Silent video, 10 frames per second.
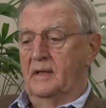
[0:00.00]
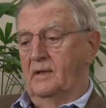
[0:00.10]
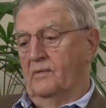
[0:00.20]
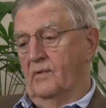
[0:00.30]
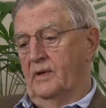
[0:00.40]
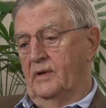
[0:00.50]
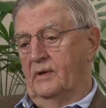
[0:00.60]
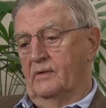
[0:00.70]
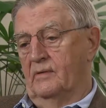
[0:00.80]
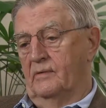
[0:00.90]
when
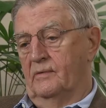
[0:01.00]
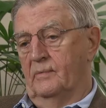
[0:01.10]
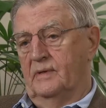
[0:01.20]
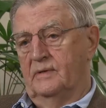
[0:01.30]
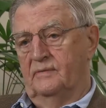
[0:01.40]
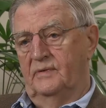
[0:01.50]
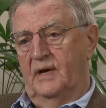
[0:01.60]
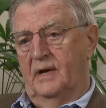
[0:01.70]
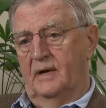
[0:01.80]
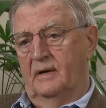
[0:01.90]
there was a bunch of
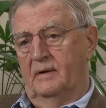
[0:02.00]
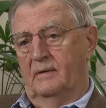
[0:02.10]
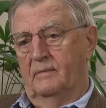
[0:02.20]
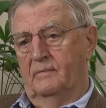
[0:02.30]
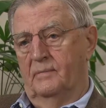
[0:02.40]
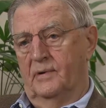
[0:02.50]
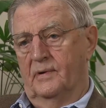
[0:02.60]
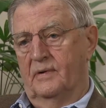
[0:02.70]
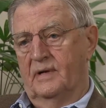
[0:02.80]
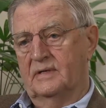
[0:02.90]
young,
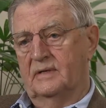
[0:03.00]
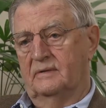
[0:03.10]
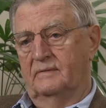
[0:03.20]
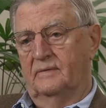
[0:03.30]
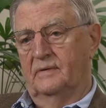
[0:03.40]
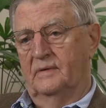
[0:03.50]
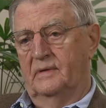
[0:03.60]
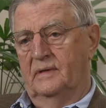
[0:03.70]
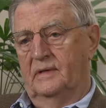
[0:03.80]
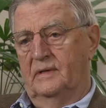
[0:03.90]
progressive
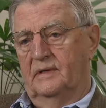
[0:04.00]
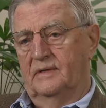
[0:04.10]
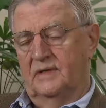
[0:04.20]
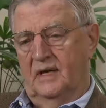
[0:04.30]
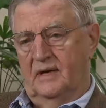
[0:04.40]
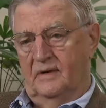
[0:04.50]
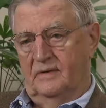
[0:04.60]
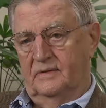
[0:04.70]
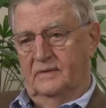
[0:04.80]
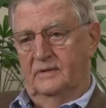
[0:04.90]

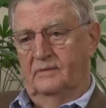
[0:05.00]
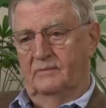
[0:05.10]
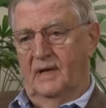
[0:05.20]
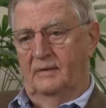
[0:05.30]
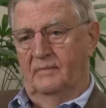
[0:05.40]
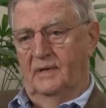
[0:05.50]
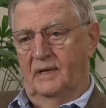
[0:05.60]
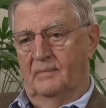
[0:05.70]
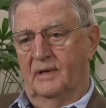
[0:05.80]
senators. You named a